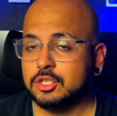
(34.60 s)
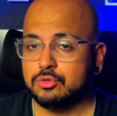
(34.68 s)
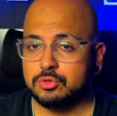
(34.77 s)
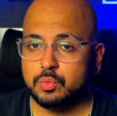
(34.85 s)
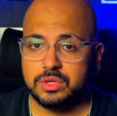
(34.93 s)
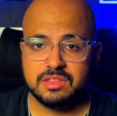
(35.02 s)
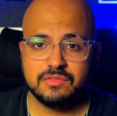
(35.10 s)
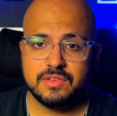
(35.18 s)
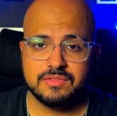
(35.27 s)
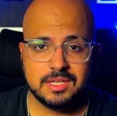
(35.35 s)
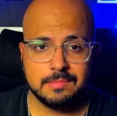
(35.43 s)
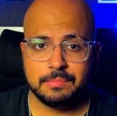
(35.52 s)
issues with the
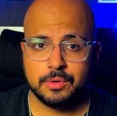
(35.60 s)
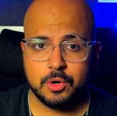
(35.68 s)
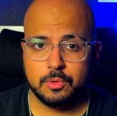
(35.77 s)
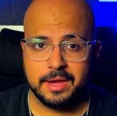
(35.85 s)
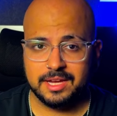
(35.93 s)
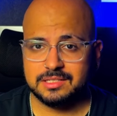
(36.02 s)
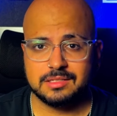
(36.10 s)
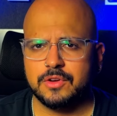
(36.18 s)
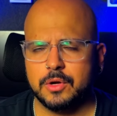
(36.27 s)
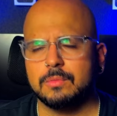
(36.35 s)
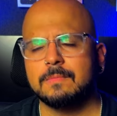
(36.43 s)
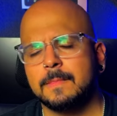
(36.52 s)
fifteen Pro Max
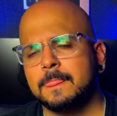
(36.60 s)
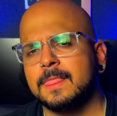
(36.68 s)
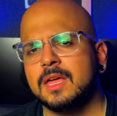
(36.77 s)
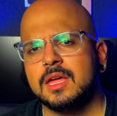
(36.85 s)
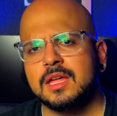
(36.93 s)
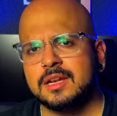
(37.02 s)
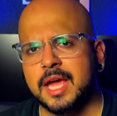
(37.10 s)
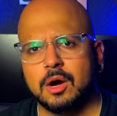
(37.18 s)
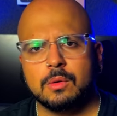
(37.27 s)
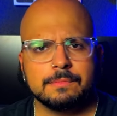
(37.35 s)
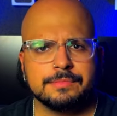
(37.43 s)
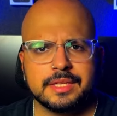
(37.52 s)
phone.
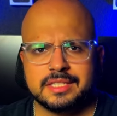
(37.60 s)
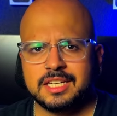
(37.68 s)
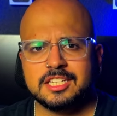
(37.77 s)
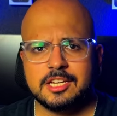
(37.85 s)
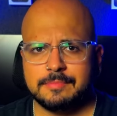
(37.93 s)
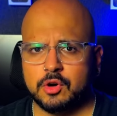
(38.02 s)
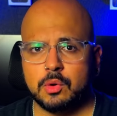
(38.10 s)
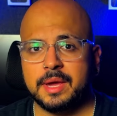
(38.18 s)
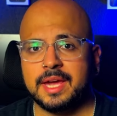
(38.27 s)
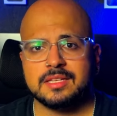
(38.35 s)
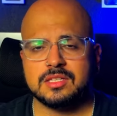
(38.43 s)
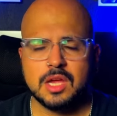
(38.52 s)
Now, the sixteen Pro
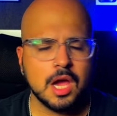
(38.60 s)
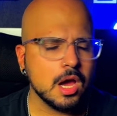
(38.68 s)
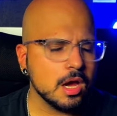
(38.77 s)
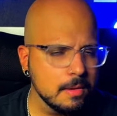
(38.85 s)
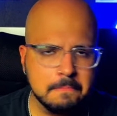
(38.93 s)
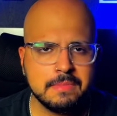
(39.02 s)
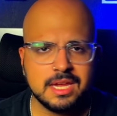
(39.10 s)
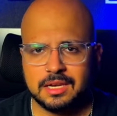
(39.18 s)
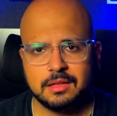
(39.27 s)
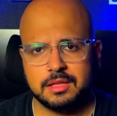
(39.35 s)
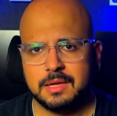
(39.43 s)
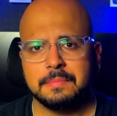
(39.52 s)
Max,
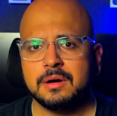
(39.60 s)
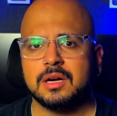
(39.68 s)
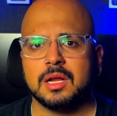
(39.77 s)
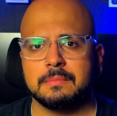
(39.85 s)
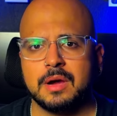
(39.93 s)
immediately upon